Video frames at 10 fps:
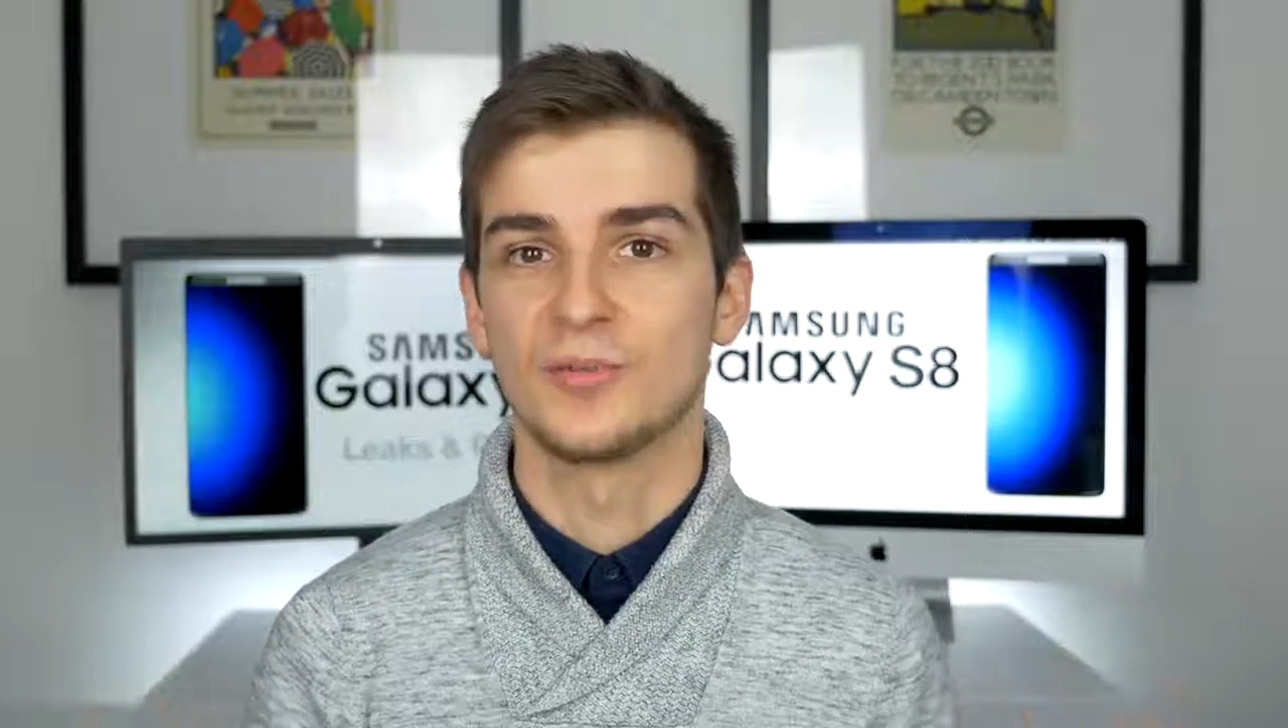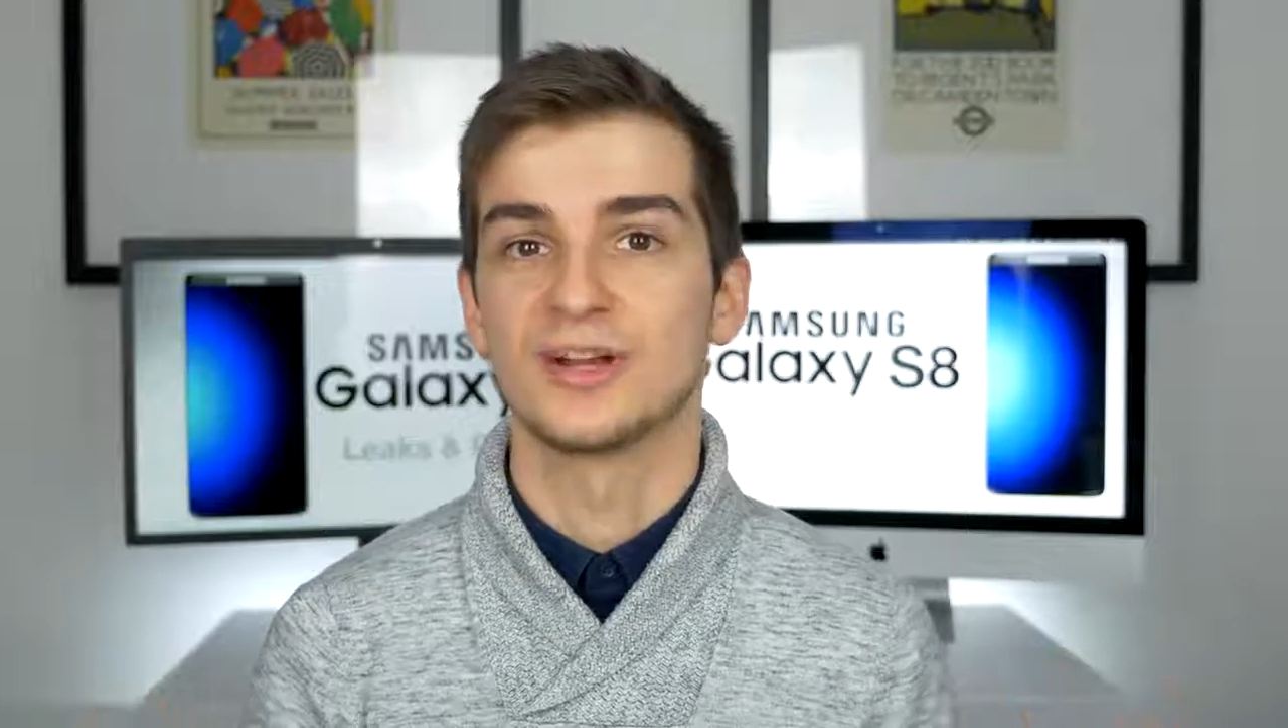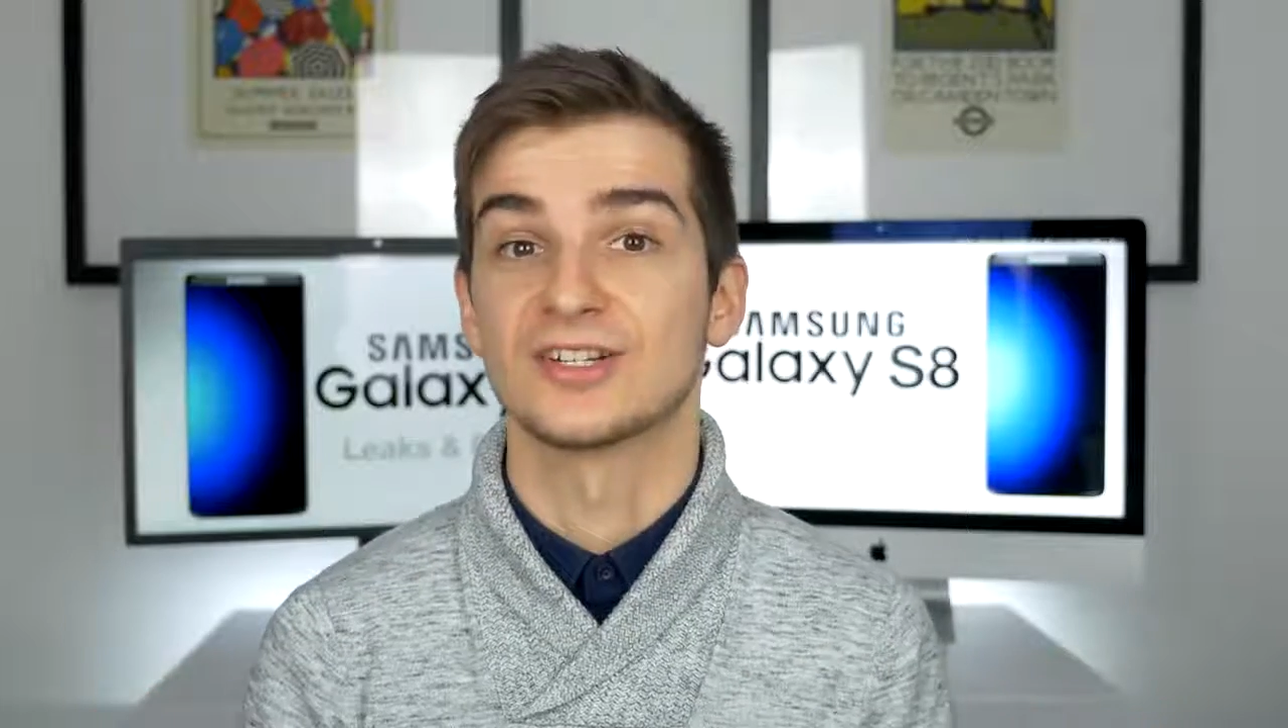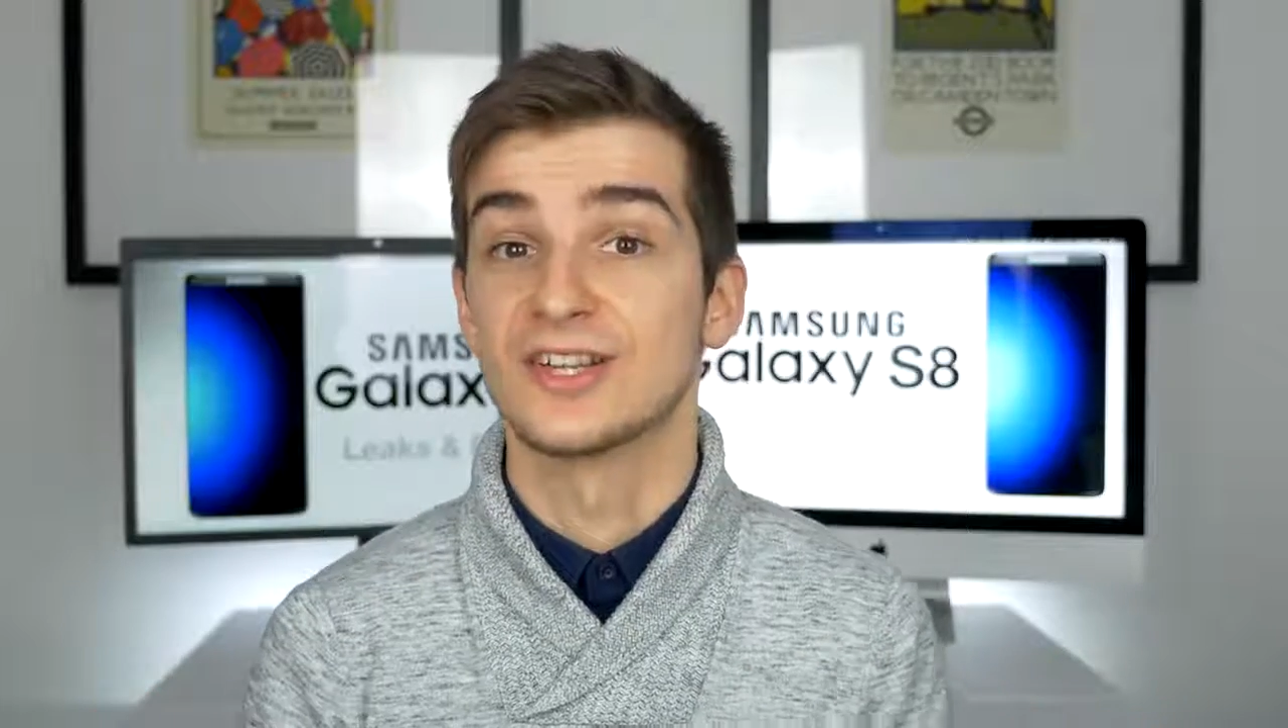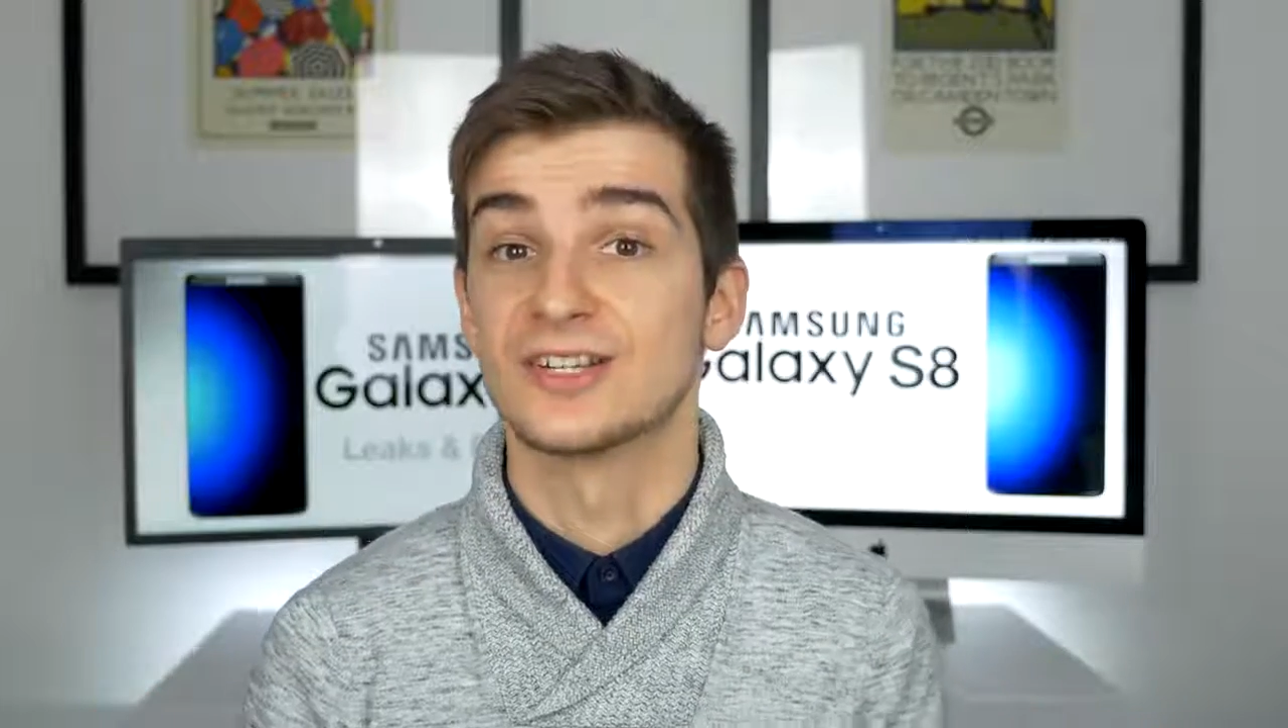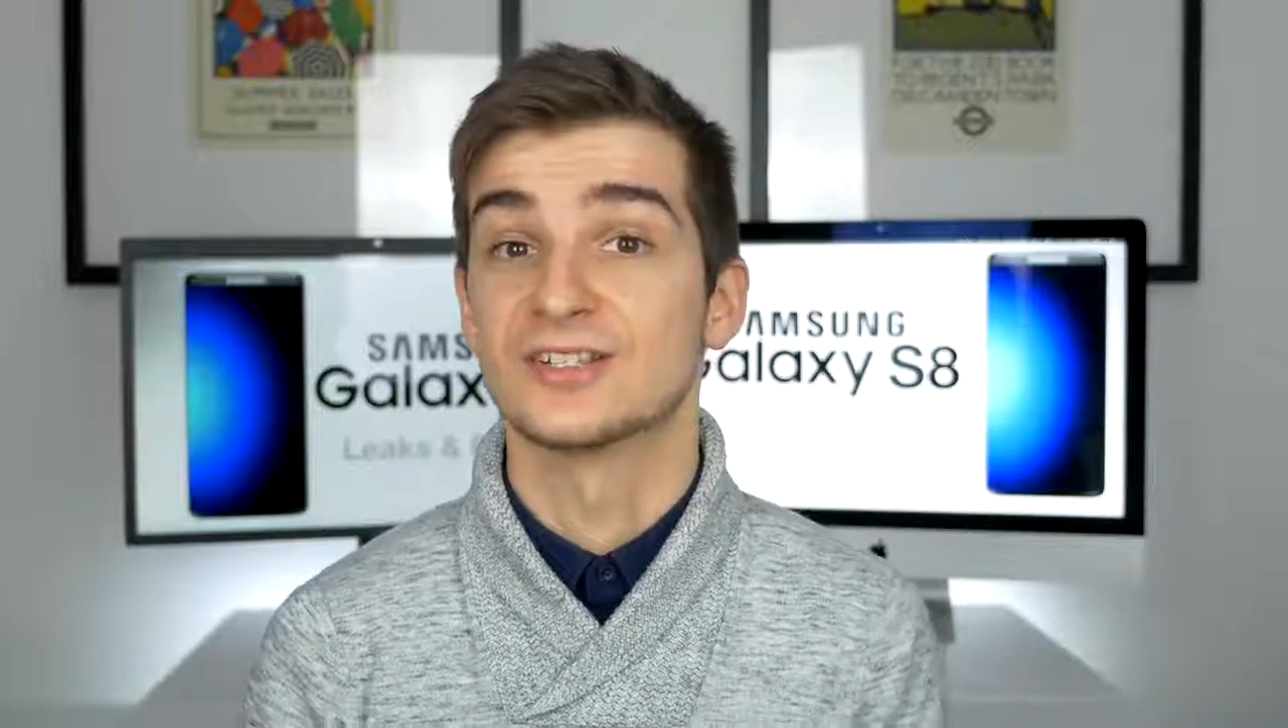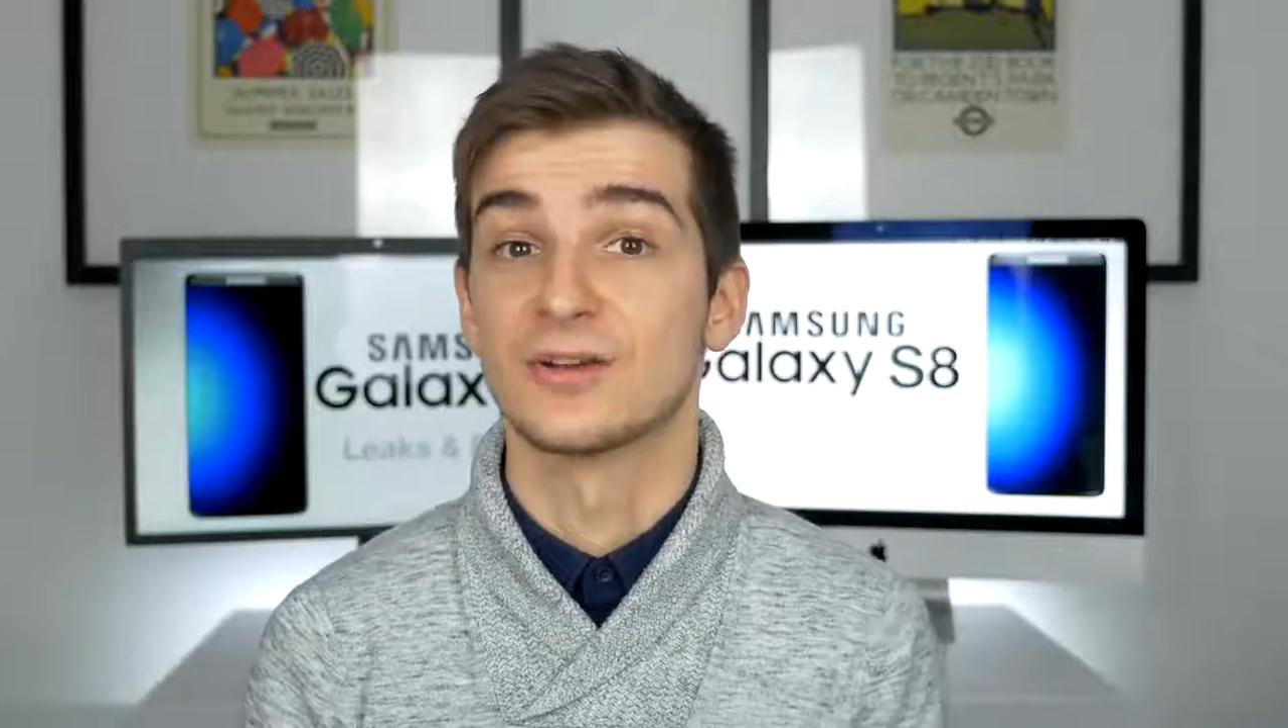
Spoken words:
much it.